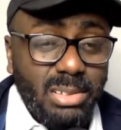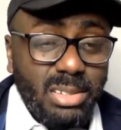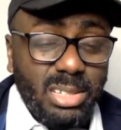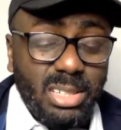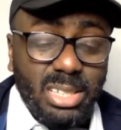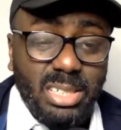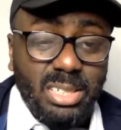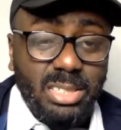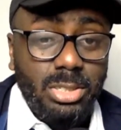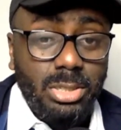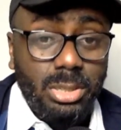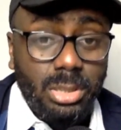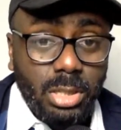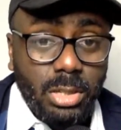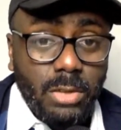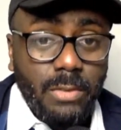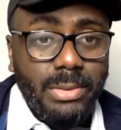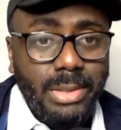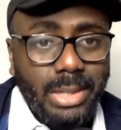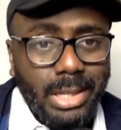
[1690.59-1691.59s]
it sort
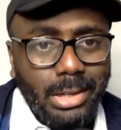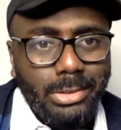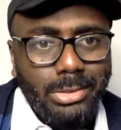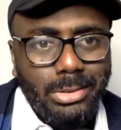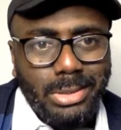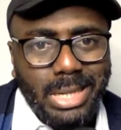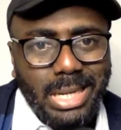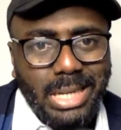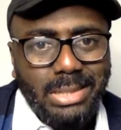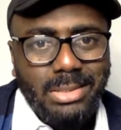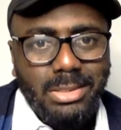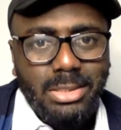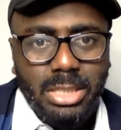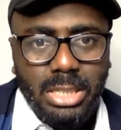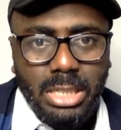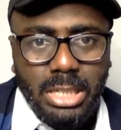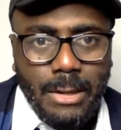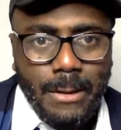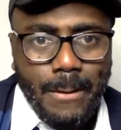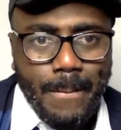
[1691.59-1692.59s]
of tells you that
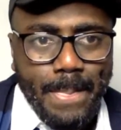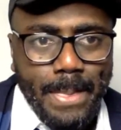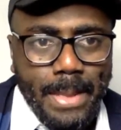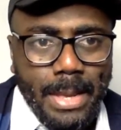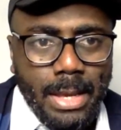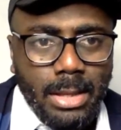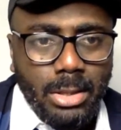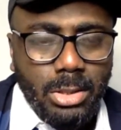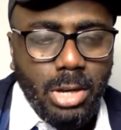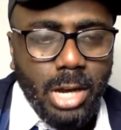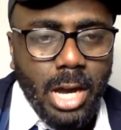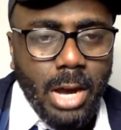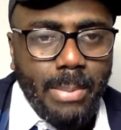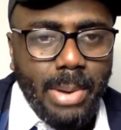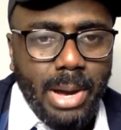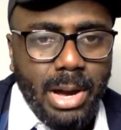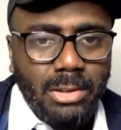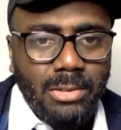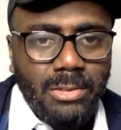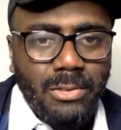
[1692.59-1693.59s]
the talk
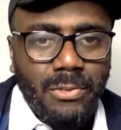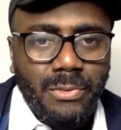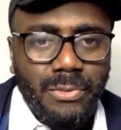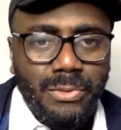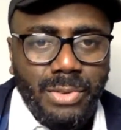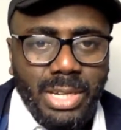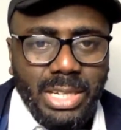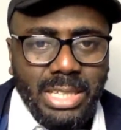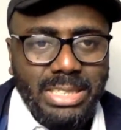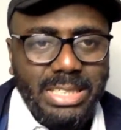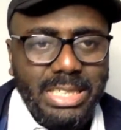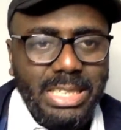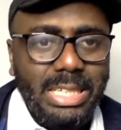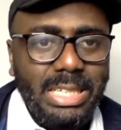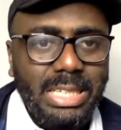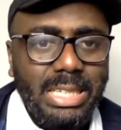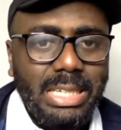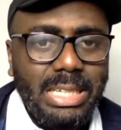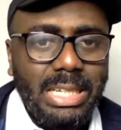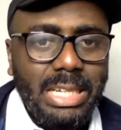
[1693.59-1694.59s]
about
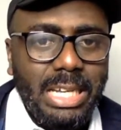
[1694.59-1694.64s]
freezing